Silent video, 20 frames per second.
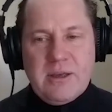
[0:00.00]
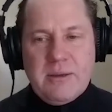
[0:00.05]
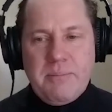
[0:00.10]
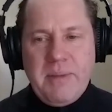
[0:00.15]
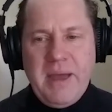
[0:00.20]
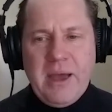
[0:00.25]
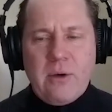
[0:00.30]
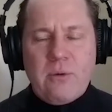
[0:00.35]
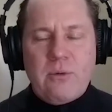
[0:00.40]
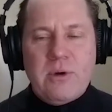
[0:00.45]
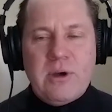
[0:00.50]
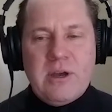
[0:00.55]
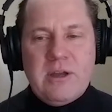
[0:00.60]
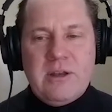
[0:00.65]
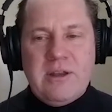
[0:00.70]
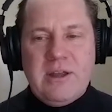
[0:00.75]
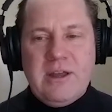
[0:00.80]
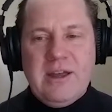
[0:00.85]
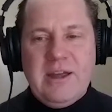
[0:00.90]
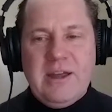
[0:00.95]

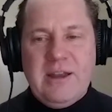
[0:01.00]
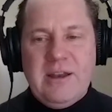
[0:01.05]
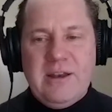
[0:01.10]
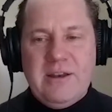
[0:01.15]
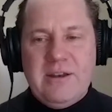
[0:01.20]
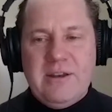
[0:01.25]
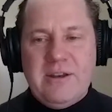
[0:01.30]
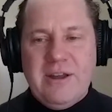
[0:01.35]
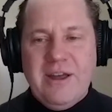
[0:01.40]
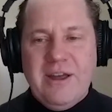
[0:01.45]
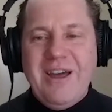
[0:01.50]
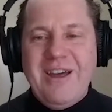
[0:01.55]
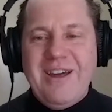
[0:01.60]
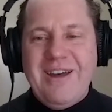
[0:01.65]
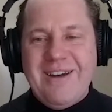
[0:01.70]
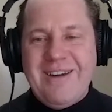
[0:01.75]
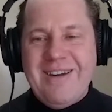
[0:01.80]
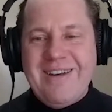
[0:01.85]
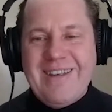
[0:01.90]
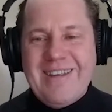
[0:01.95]
backward and
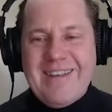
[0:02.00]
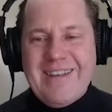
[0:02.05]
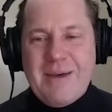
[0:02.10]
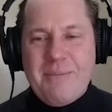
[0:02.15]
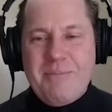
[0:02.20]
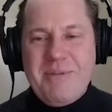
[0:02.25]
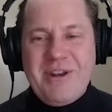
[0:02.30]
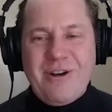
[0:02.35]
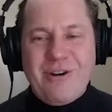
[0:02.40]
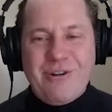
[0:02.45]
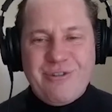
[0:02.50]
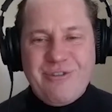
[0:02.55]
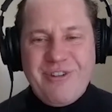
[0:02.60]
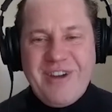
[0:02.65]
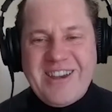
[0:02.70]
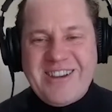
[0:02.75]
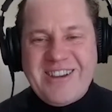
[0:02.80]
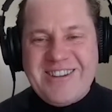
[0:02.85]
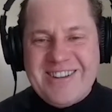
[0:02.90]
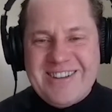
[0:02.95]
a bit
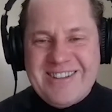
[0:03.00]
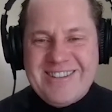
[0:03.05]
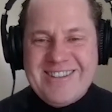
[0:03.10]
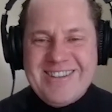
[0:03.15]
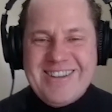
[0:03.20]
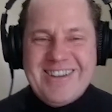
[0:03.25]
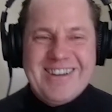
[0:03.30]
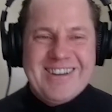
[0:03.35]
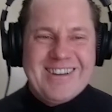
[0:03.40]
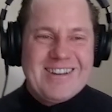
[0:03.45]
old-fashioned.